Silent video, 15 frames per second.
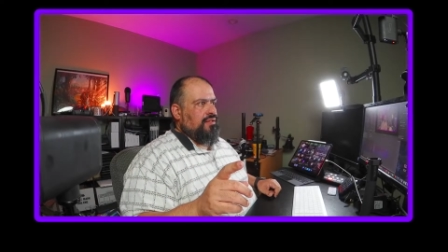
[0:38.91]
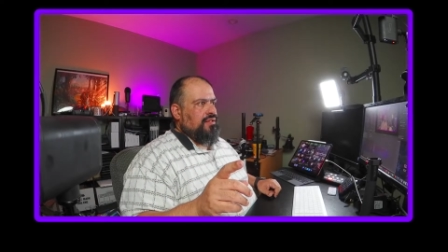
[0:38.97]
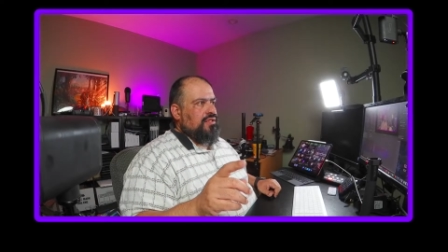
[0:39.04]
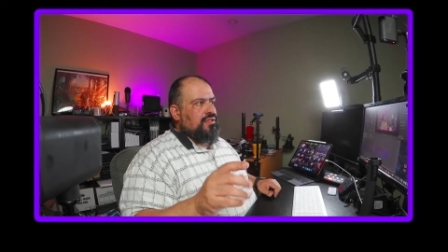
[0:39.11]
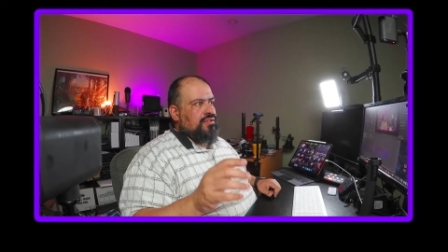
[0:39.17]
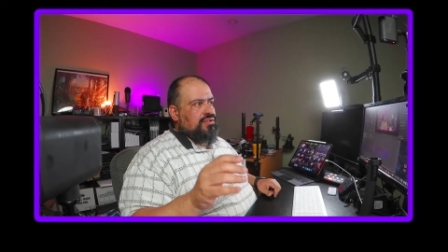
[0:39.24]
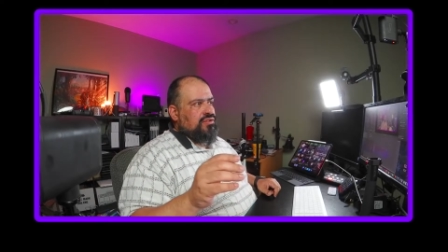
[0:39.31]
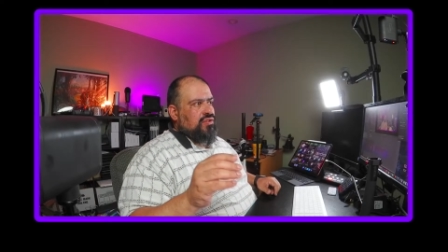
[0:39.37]

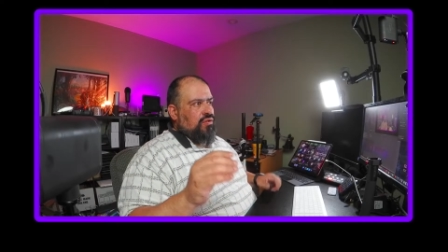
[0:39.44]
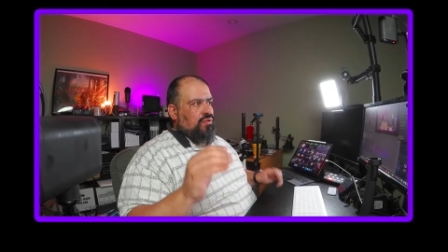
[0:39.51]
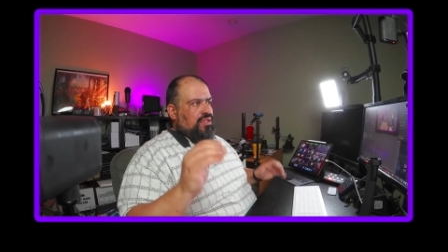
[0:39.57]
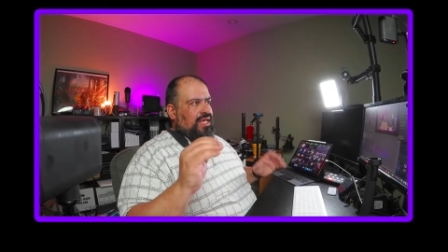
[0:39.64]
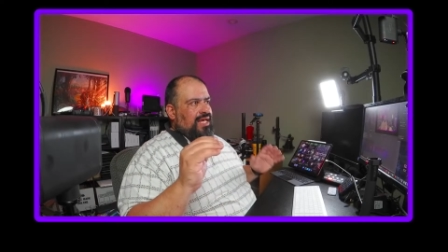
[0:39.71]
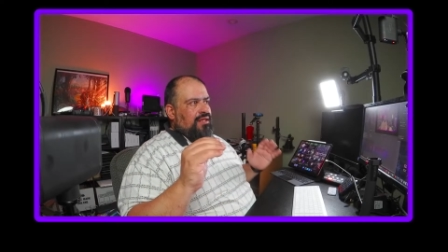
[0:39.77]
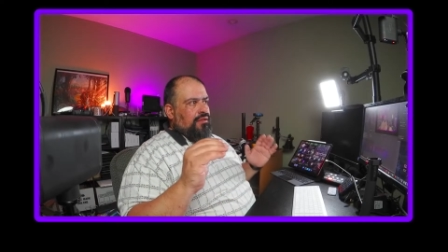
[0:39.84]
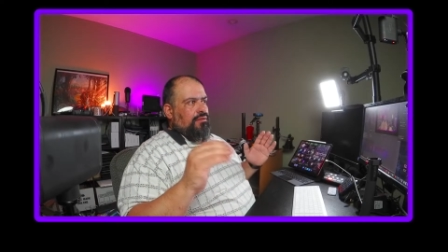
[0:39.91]
So that
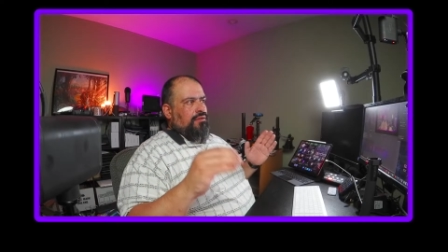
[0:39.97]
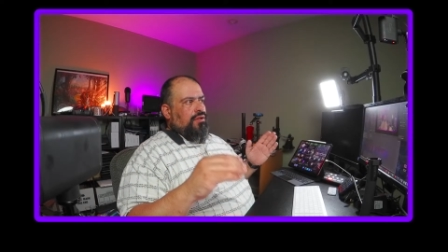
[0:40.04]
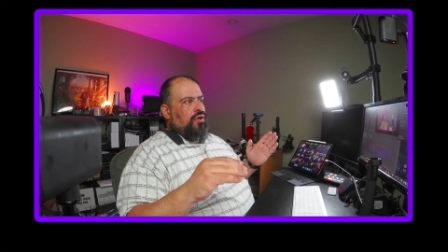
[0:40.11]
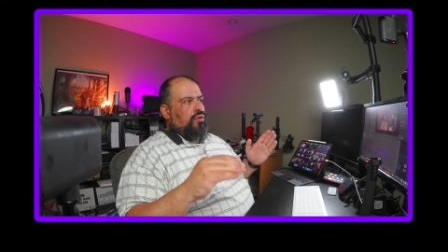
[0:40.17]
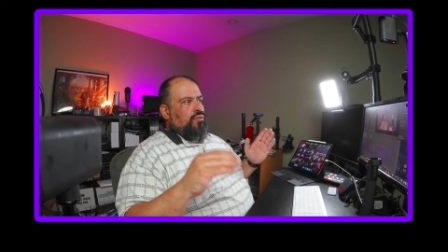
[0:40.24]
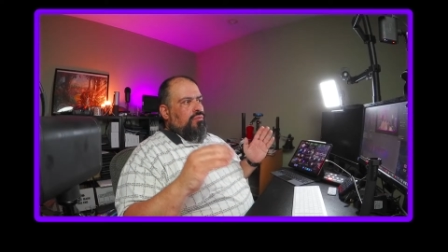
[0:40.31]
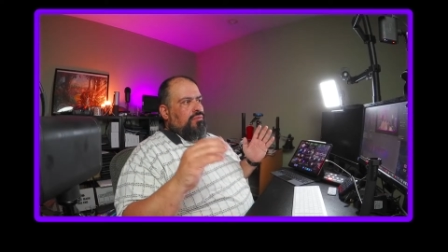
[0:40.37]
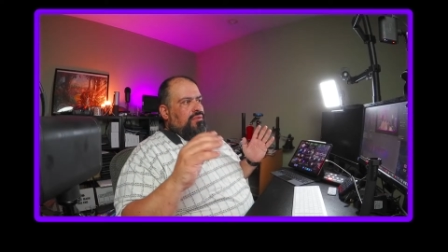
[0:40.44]

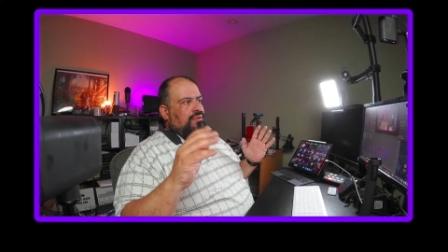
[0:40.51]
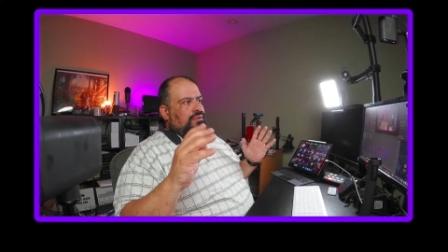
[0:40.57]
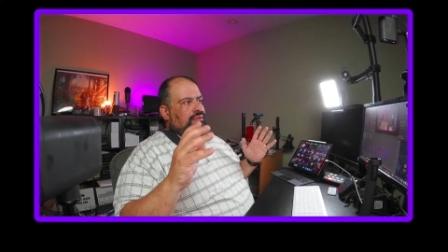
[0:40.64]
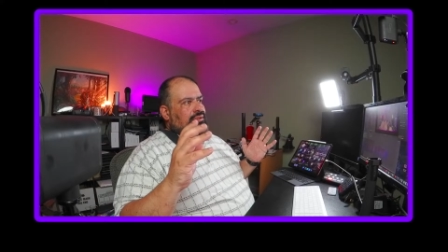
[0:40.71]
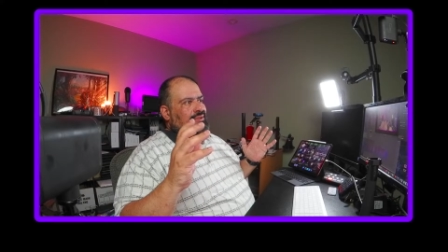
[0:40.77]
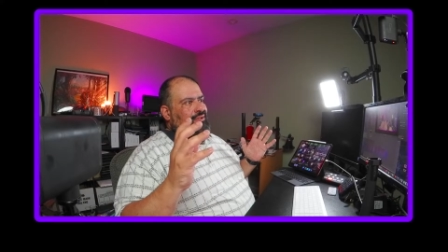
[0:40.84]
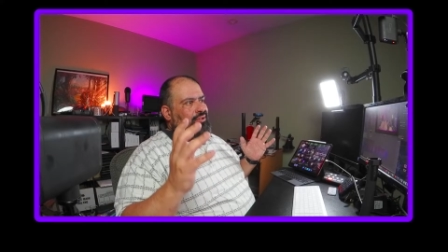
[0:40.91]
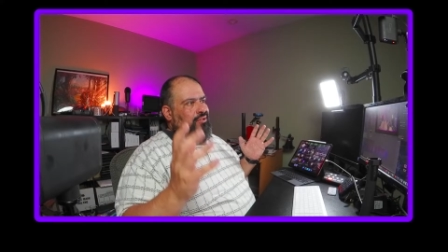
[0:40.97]
alone
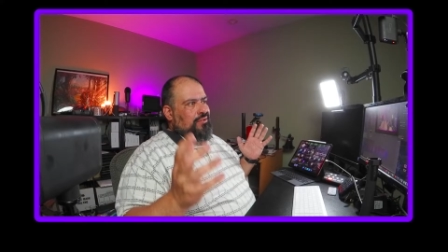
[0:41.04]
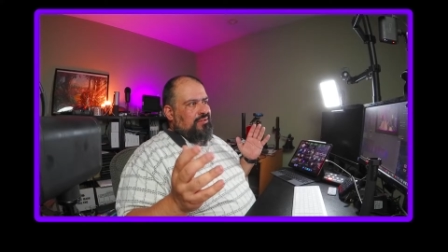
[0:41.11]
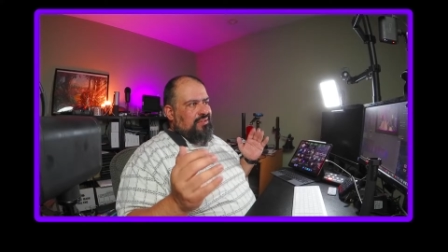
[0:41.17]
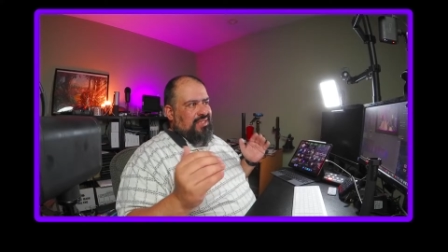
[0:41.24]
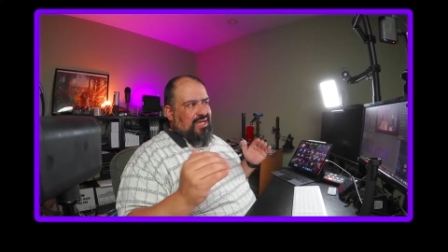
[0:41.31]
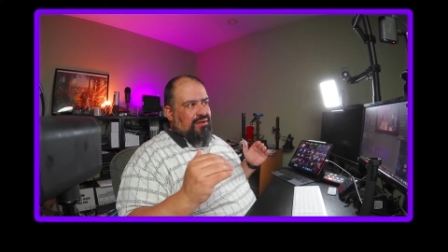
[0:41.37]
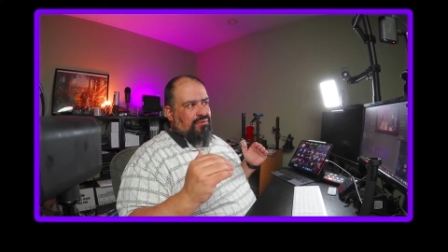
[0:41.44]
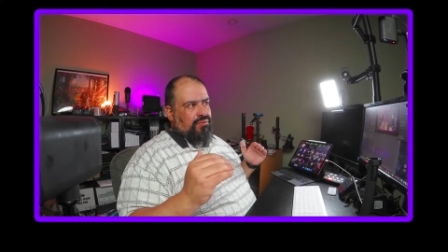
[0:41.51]
could
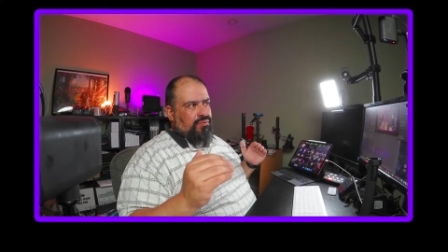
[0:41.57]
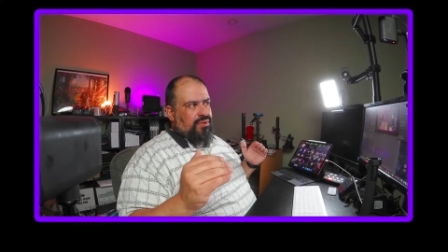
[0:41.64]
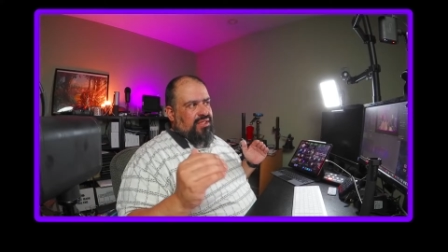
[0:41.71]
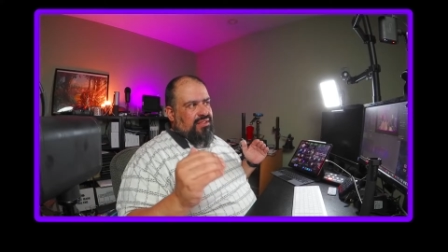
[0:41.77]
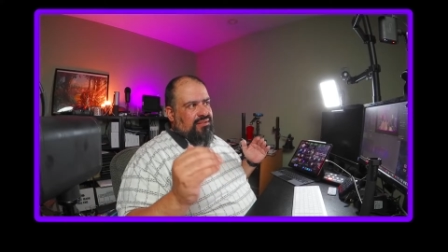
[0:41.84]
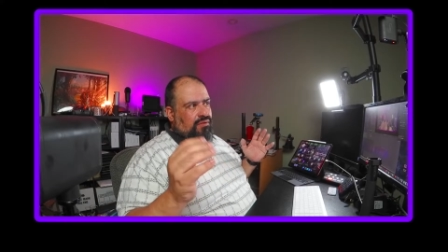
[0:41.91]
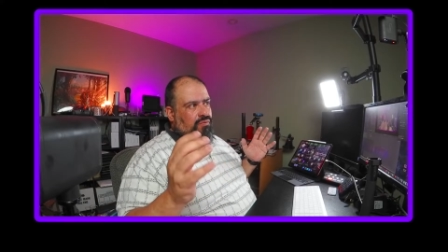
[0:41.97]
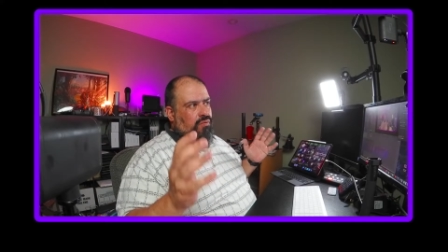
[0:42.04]
downgrade the
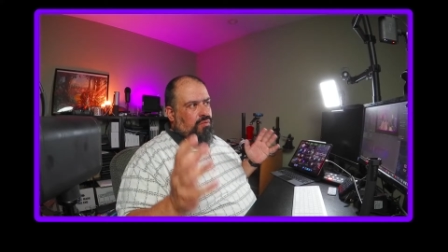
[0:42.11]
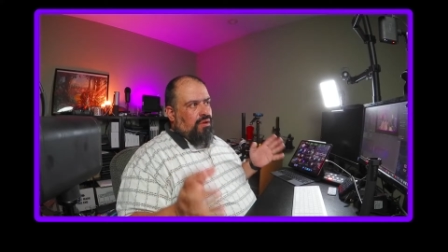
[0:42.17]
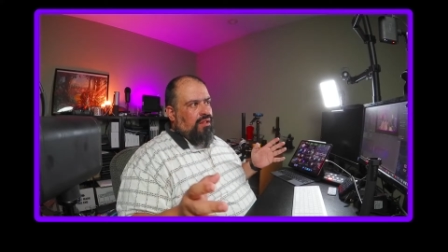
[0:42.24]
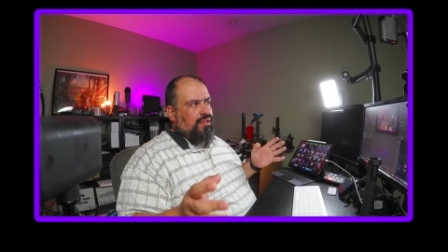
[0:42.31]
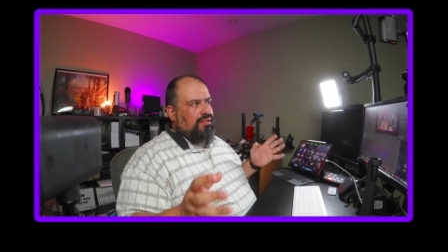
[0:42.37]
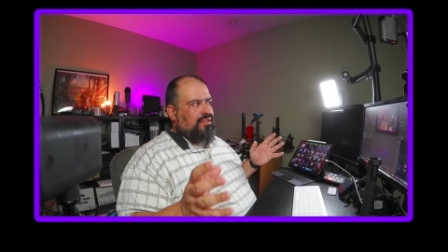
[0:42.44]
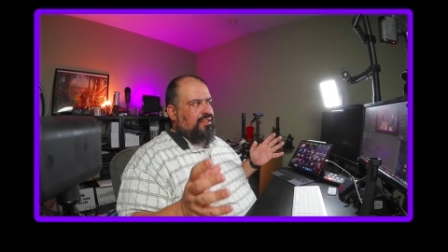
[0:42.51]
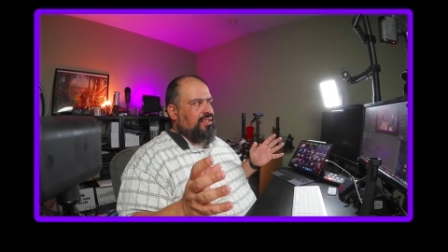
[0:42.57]

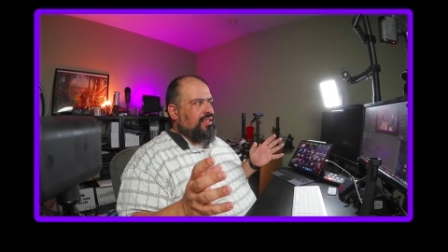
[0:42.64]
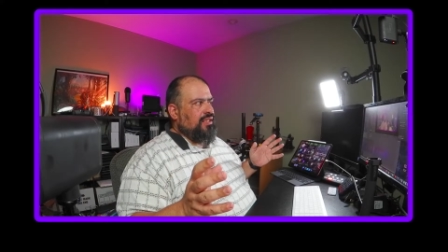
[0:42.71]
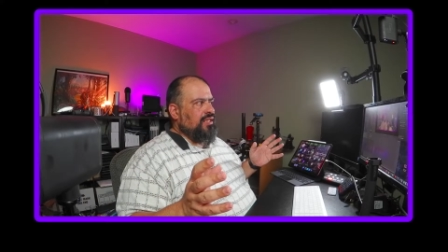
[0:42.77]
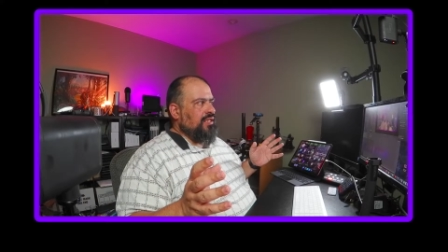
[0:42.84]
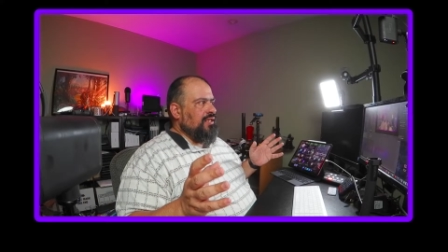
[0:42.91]
quality.